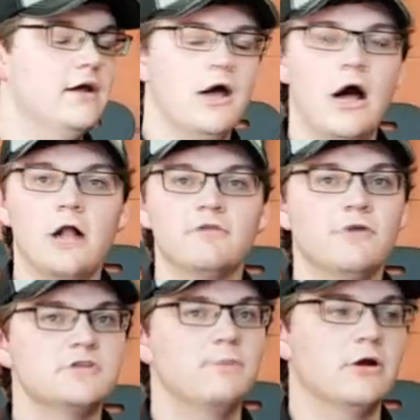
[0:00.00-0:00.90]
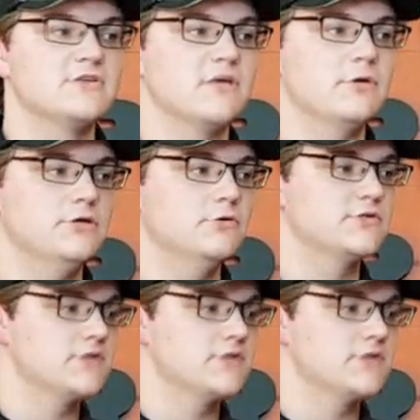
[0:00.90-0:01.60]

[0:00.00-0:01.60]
All of those barrels that we use,